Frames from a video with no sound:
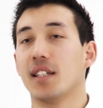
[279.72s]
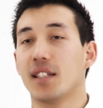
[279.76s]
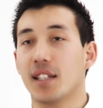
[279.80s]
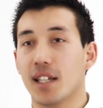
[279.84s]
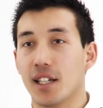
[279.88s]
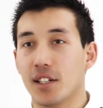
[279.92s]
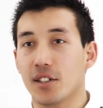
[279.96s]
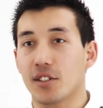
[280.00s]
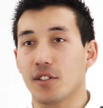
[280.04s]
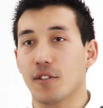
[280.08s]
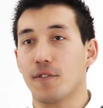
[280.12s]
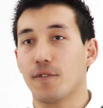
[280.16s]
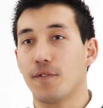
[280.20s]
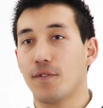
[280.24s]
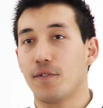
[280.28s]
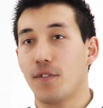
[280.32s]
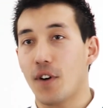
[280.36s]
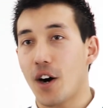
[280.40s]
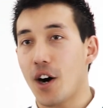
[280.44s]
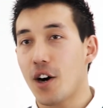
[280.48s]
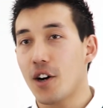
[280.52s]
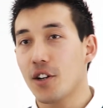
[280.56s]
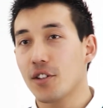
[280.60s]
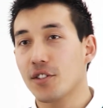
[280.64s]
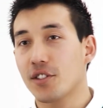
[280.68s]
in case of
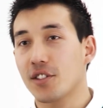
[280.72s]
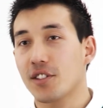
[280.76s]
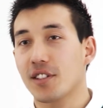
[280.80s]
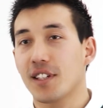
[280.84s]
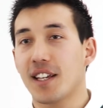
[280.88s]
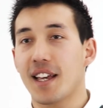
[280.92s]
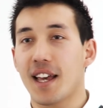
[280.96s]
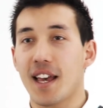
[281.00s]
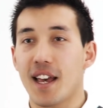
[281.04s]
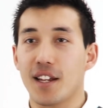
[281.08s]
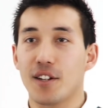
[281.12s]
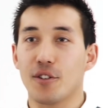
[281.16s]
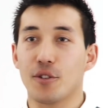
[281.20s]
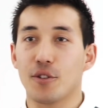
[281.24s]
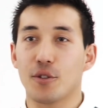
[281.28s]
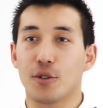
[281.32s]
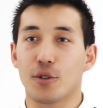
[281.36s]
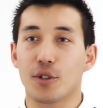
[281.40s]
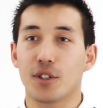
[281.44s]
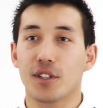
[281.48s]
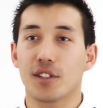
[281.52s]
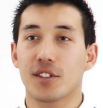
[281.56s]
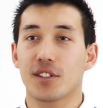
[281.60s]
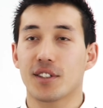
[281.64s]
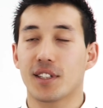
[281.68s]
falls
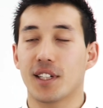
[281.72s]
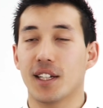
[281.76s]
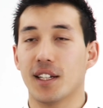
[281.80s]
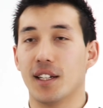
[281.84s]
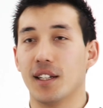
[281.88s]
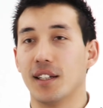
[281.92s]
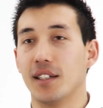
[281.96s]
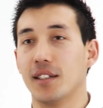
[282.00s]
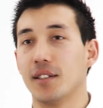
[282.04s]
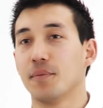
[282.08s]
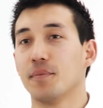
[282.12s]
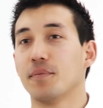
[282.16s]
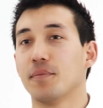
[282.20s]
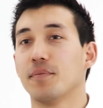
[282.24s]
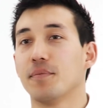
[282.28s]
and/or skidding.